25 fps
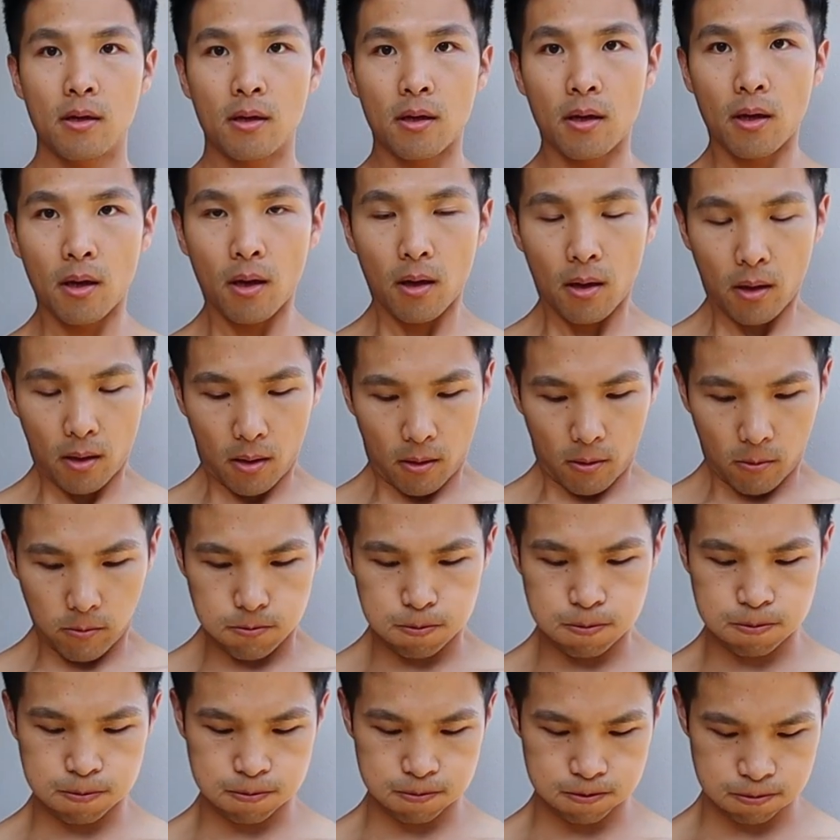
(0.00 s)
long as that
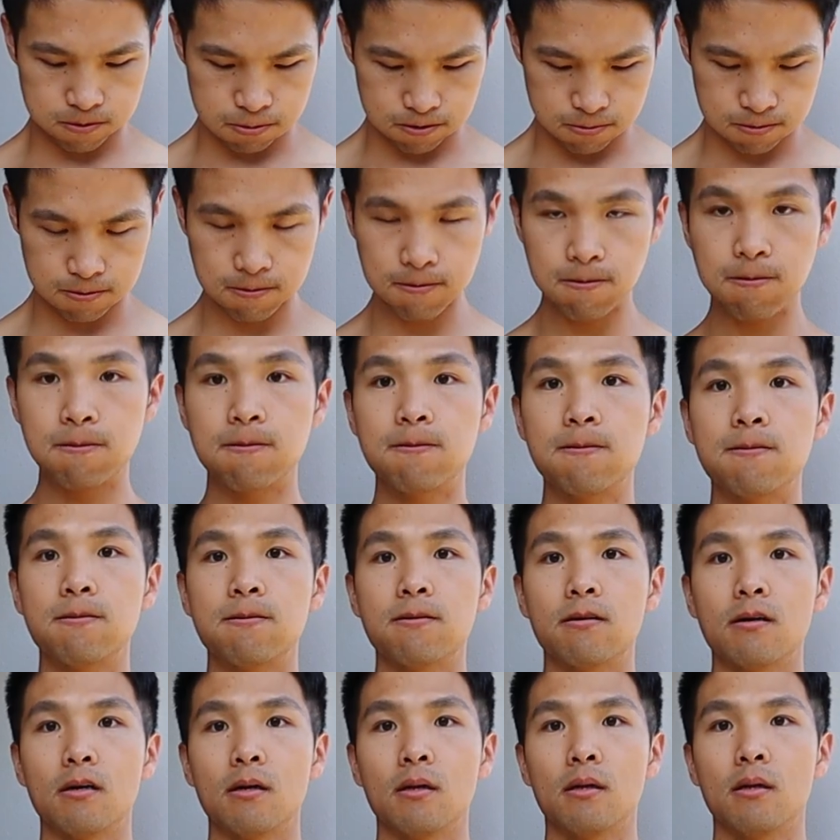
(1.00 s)
doesn't stop you from
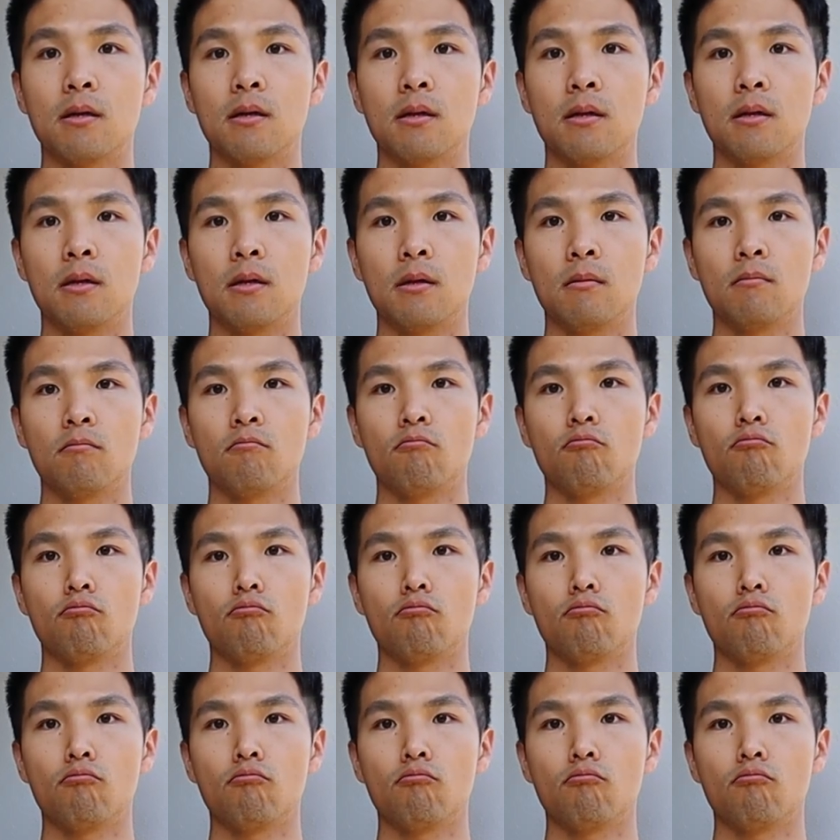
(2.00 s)
getting to your goals.